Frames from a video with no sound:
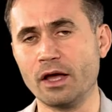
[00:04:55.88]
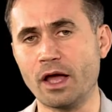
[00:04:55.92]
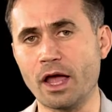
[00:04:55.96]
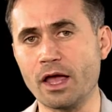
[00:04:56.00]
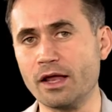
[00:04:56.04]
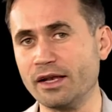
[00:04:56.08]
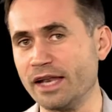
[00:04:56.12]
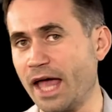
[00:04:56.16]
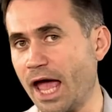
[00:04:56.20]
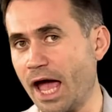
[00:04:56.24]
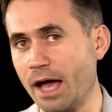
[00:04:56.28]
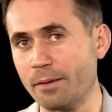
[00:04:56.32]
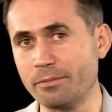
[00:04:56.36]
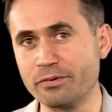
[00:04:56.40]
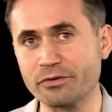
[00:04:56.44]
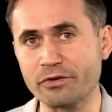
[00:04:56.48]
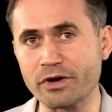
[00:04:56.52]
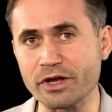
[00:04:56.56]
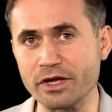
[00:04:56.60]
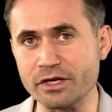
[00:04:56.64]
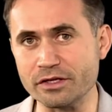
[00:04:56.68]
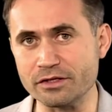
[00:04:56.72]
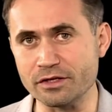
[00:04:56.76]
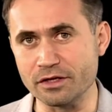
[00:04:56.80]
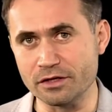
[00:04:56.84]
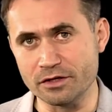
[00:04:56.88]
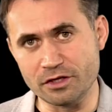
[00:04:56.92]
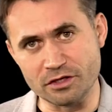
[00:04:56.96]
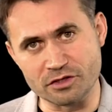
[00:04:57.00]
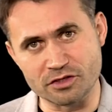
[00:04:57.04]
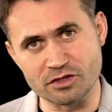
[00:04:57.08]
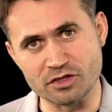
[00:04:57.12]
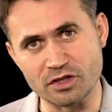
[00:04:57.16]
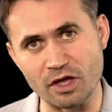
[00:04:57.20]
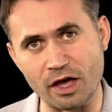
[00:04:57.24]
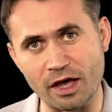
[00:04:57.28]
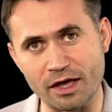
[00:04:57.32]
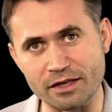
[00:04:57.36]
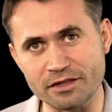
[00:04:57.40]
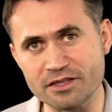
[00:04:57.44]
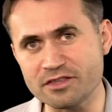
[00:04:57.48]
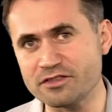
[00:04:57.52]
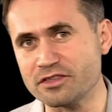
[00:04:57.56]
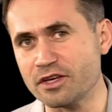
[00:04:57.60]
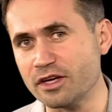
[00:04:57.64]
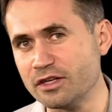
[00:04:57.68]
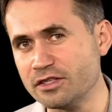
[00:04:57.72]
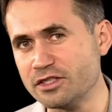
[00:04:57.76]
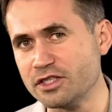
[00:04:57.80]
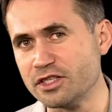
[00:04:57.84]
elaborate this thought,
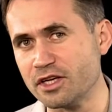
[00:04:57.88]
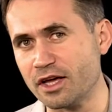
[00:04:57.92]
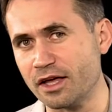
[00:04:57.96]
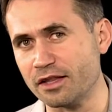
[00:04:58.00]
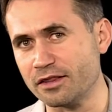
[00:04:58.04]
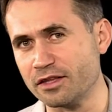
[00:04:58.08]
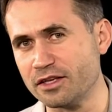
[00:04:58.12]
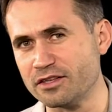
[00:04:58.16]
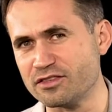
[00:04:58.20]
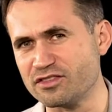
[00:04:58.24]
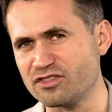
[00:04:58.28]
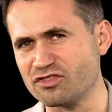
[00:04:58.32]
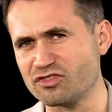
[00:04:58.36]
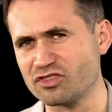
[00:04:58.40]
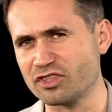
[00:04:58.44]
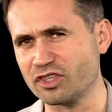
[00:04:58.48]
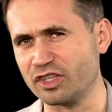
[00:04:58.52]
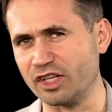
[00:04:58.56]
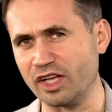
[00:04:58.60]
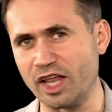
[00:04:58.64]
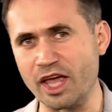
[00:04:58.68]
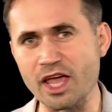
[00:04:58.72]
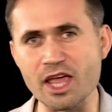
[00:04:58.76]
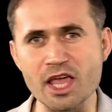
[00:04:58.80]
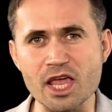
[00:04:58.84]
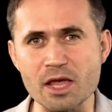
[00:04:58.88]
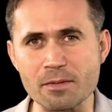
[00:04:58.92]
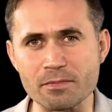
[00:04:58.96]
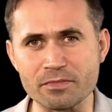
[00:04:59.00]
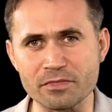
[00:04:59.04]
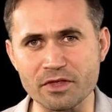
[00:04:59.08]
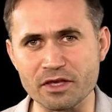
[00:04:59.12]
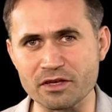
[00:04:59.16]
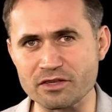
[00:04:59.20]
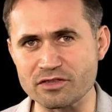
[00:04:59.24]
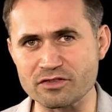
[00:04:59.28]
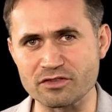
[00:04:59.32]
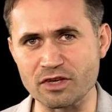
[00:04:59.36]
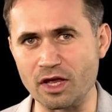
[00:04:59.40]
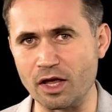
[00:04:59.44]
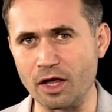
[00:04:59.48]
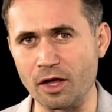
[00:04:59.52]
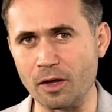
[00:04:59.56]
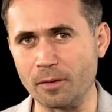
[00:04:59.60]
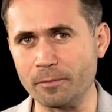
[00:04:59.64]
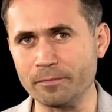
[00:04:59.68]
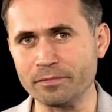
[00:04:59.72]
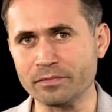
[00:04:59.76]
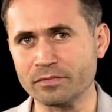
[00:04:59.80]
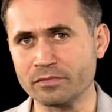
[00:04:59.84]
this idea, this claim, this
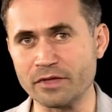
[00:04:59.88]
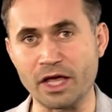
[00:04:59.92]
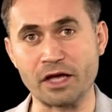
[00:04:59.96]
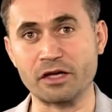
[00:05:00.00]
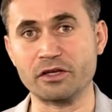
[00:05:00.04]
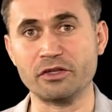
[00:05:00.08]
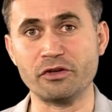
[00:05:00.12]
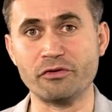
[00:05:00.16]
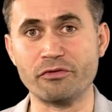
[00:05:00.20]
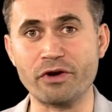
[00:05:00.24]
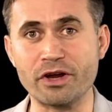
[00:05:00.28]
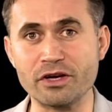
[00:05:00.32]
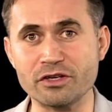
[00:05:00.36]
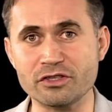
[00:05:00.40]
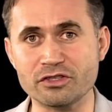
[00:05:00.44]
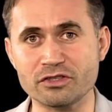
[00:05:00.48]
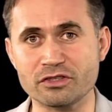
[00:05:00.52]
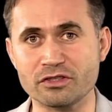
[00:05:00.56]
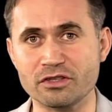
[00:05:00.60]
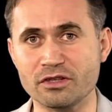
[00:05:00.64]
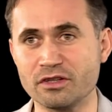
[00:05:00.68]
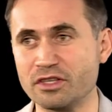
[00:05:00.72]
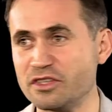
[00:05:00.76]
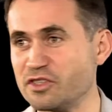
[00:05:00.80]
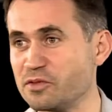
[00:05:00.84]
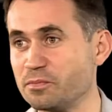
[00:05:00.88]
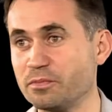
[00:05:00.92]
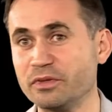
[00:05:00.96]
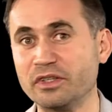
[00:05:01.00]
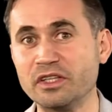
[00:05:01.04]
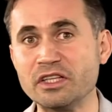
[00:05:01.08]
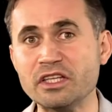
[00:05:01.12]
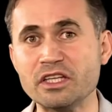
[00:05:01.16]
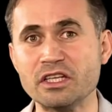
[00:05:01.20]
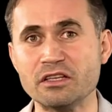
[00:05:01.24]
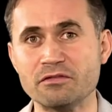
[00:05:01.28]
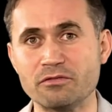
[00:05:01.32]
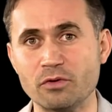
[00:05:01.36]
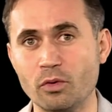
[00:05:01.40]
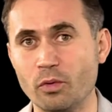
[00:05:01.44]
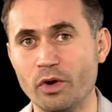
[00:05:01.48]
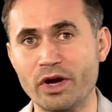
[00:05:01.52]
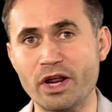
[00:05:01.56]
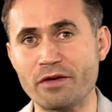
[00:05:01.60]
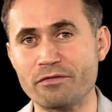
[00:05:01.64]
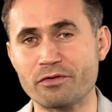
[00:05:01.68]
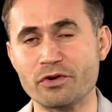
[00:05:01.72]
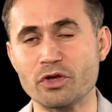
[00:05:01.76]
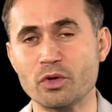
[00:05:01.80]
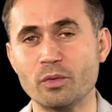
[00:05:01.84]
declaration, this belief, or
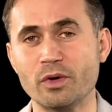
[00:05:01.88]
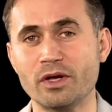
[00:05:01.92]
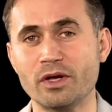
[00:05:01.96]
whatever you